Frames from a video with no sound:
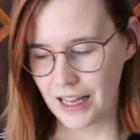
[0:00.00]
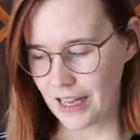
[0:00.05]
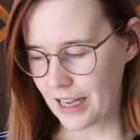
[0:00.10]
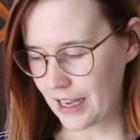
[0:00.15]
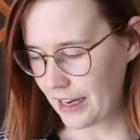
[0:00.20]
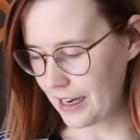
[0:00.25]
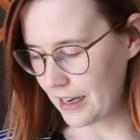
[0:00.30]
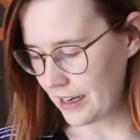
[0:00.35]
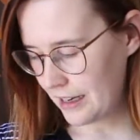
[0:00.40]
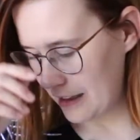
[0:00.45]

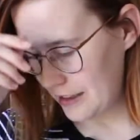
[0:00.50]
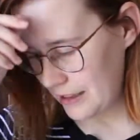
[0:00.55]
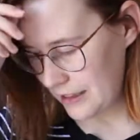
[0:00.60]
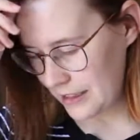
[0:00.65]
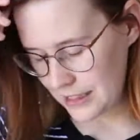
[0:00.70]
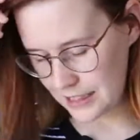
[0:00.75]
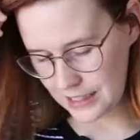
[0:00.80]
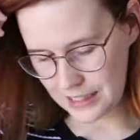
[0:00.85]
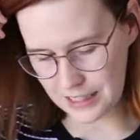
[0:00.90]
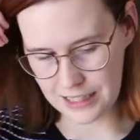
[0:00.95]
And
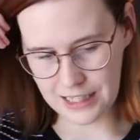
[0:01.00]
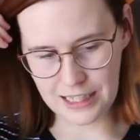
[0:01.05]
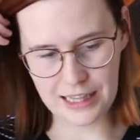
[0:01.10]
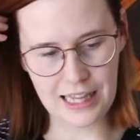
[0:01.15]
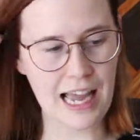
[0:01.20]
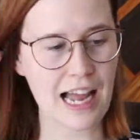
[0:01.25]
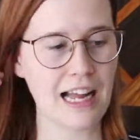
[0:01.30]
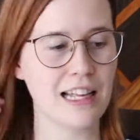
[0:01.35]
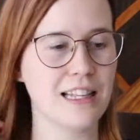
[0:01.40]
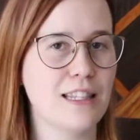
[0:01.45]
then
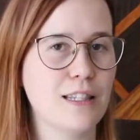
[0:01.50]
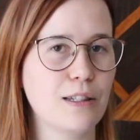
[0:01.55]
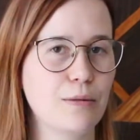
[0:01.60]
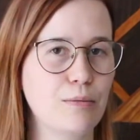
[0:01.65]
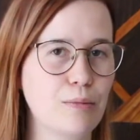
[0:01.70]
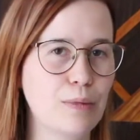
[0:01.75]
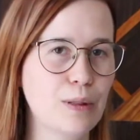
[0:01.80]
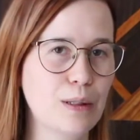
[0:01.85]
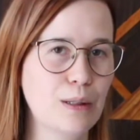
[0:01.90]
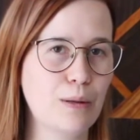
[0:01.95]
they had
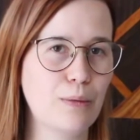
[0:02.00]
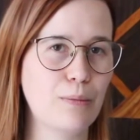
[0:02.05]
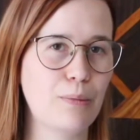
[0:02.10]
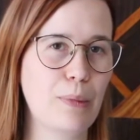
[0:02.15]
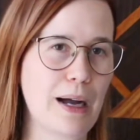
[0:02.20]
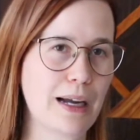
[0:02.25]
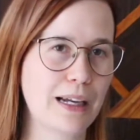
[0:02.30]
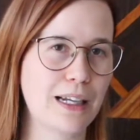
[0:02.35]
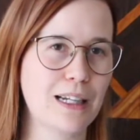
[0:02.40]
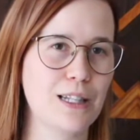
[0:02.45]
some
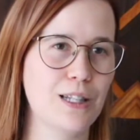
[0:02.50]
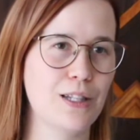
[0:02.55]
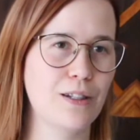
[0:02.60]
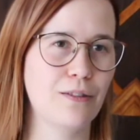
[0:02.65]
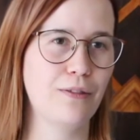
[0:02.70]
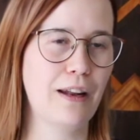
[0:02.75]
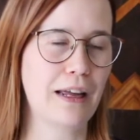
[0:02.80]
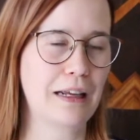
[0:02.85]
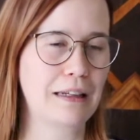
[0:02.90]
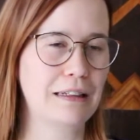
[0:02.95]
buckets
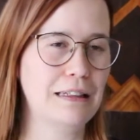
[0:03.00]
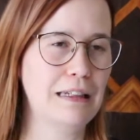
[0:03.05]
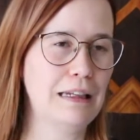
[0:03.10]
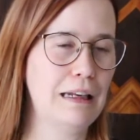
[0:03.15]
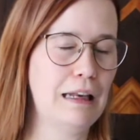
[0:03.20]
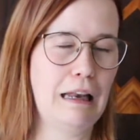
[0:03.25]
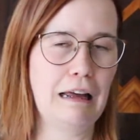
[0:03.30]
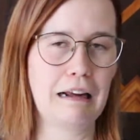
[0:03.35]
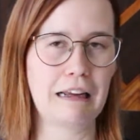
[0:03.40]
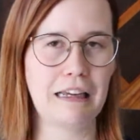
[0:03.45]
of like
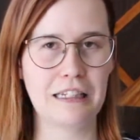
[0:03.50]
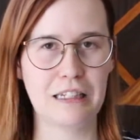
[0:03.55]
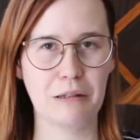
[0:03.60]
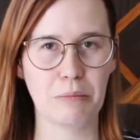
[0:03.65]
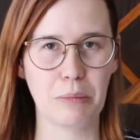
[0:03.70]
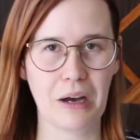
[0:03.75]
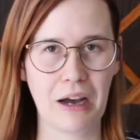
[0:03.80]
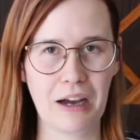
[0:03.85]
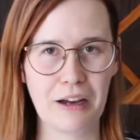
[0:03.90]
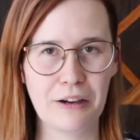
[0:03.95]
lucky
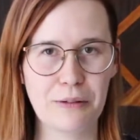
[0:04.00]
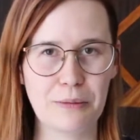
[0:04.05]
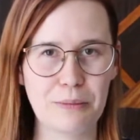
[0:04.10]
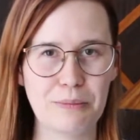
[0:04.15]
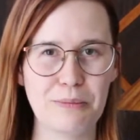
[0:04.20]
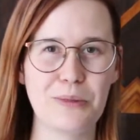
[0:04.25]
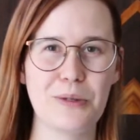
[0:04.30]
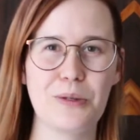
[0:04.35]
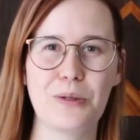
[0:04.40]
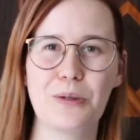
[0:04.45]
dip
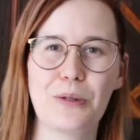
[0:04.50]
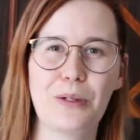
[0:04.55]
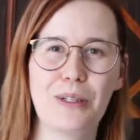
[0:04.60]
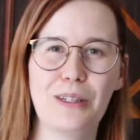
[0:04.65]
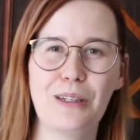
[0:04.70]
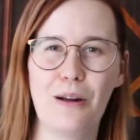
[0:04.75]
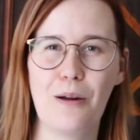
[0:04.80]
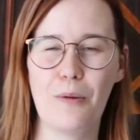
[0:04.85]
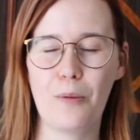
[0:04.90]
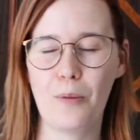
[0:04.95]
items, or,
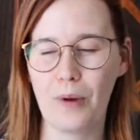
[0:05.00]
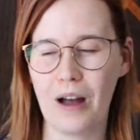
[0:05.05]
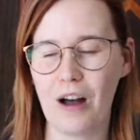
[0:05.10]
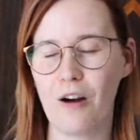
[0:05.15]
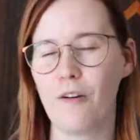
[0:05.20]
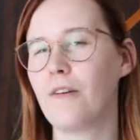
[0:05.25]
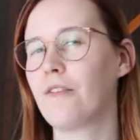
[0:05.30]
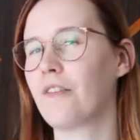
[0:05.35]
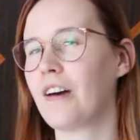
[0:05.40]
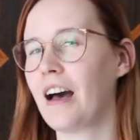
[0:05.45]
you know,
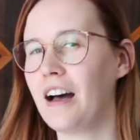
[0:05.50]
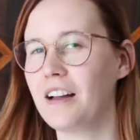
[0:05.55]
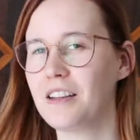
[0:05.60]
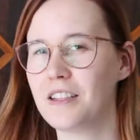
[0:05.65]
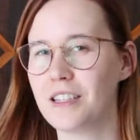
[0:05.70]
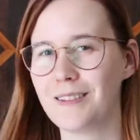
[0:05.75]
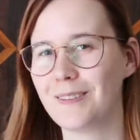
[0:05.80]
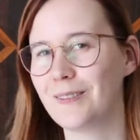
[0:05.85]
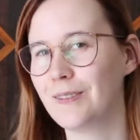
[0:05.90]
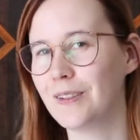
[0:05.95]

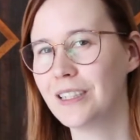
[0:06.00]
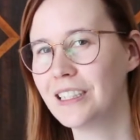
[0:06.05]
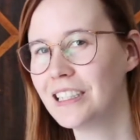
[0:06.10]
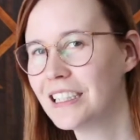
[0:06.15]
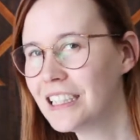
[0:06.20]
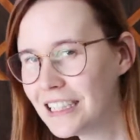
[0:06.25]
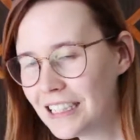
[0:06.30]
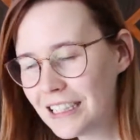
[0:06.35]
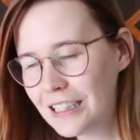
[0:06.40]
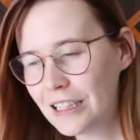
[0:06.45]
offcuts for
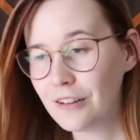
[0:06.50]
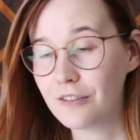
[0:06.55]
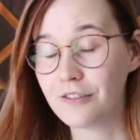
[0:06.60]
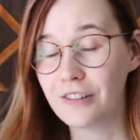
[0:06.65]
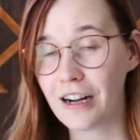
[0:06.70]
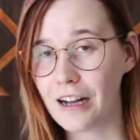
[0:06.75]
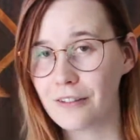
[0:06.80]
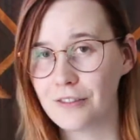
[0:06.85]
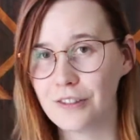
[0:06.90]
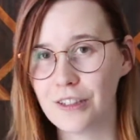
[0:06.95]

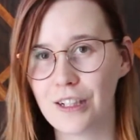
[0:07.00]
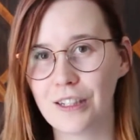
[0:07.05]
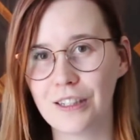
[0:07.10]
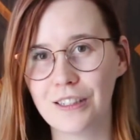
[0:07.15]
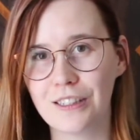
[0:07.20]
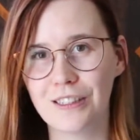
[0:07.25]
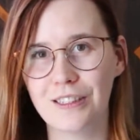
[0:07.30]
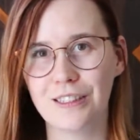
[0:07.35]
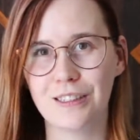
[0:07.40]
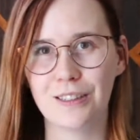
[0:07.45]

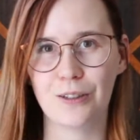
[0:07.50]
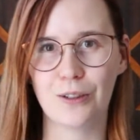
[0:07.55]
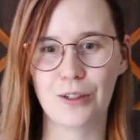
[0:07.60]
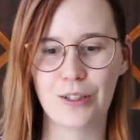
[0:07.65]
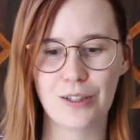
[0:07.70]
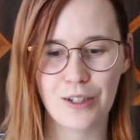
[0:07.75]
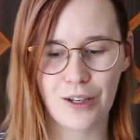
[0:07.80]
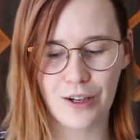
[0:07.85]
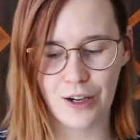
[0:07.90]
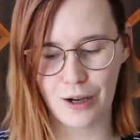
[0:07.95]
$5 or a
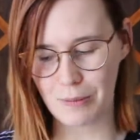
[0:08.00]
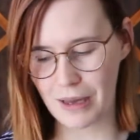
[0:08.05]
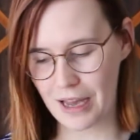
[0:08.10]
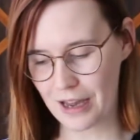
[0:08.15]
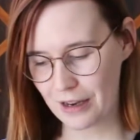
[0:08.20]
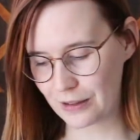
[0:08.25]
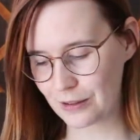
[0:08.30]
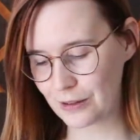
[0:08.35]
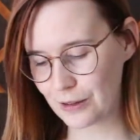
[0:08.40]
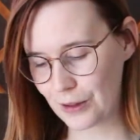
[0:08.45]
certain
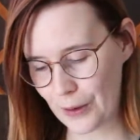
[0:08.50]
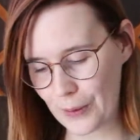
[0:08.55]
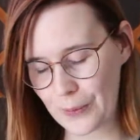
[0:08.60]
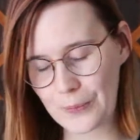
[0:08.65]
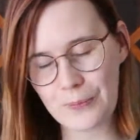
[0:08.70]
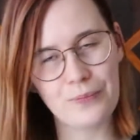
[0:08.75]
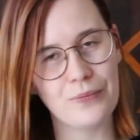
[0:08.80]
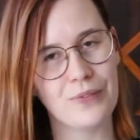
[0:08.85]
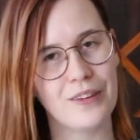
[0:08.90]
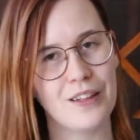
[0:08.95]
amount, you know.
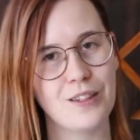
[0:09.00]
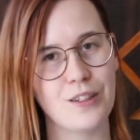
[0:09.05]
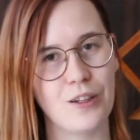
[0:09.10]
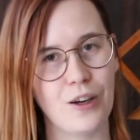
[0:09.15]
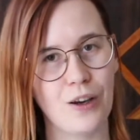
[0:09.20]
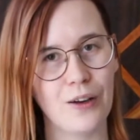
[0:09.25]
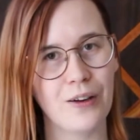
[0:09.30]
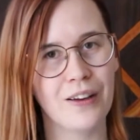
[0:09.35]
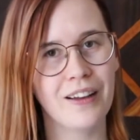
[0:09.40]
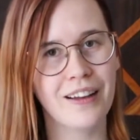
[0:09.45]

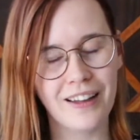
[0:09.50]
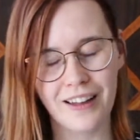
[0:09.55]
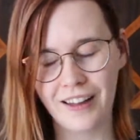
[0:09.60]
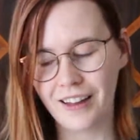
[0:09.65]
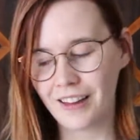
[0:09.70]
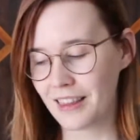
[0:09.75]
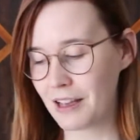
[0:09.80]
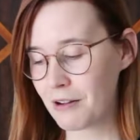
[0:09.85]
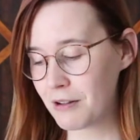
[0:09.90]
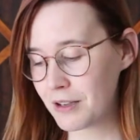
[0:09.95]
So
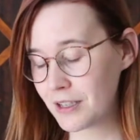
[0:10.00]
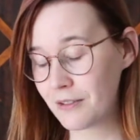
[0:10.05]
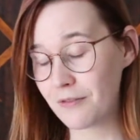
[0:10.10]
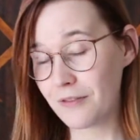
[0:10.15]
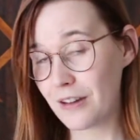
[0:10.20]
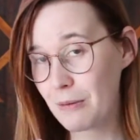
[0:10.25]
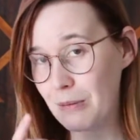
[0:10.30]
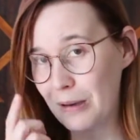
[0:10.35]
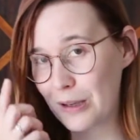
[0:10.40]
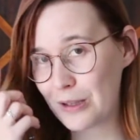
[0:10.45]
there was a
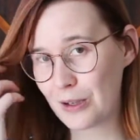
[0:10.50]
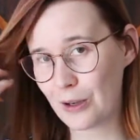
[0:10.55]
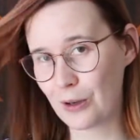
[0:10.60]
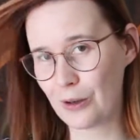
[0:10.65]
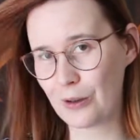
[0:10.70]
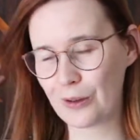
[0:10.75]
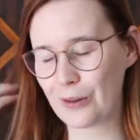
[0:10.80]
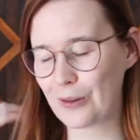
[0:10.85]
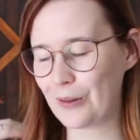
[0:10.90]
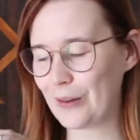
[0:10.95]
fair bit to
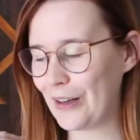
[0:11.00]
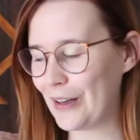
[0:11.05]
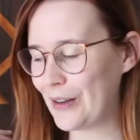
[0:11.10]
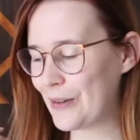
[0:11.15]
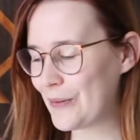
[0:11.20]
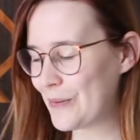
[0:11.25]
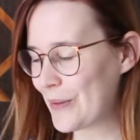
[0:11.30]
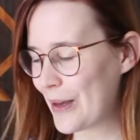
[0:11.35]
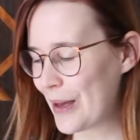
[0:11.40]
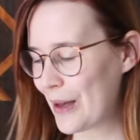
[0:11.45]
look
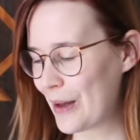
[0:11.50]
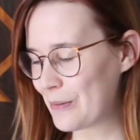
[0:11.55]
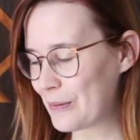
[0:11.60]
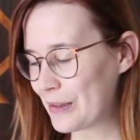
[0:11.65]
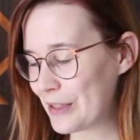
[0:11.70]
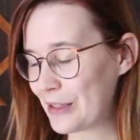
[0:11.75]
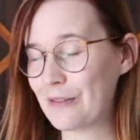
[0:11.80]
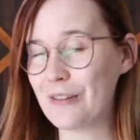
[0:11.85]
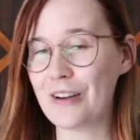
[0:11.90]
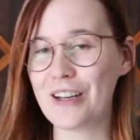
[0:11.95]
through.
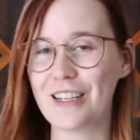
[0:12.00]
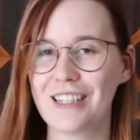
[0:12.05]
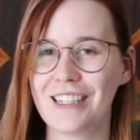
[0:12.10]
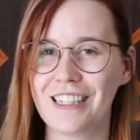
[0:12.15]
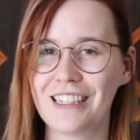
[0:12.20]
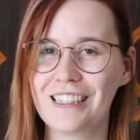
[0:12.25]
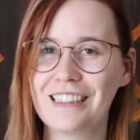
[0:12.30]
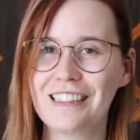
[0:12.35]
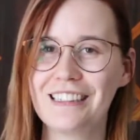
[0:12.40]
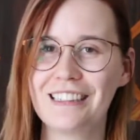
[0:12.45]
But the first
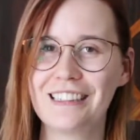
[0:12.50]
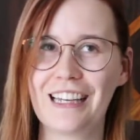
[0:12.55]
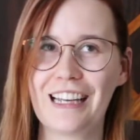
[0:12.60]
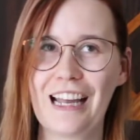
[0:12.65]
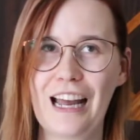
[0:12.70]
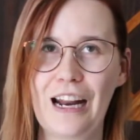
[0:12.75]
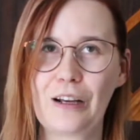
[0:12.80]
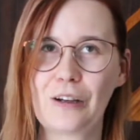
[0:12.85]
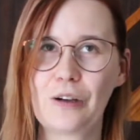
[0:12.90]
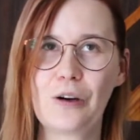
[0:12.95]
thing that
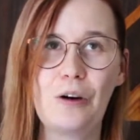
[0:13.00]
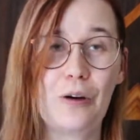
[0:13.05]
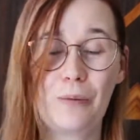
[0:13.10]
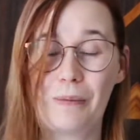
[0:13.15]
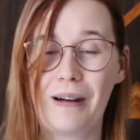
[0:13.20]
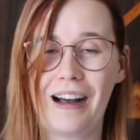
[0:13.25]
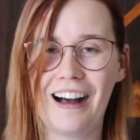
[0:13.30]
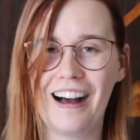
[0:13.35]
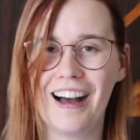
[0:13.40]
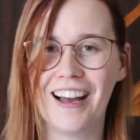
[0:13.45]
kind of caught
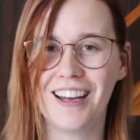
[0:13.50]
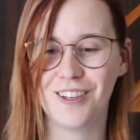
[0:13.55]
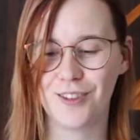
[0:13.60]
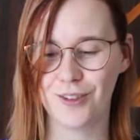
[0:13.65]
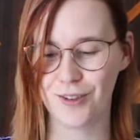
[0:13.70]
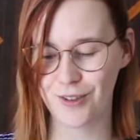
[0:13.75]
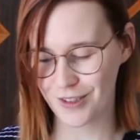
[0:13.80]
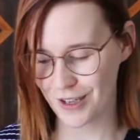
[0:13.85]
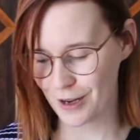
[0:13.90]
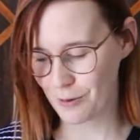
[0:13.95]
my eye as
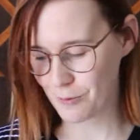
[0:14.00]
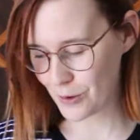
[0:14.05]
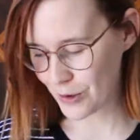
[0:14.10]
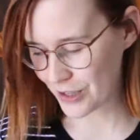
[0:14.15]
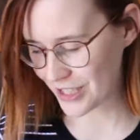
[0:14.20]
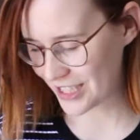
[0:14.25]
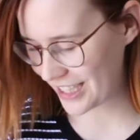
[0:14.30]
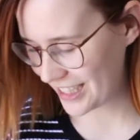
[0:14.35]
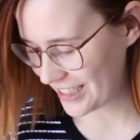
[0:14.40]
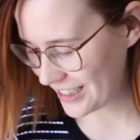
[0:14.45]
soon as I
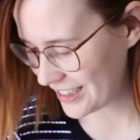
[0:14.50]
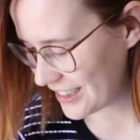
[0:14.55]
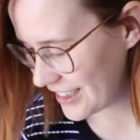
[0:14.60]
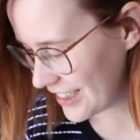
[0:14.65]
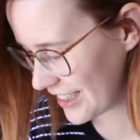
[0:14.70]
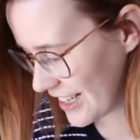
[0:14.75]
walked in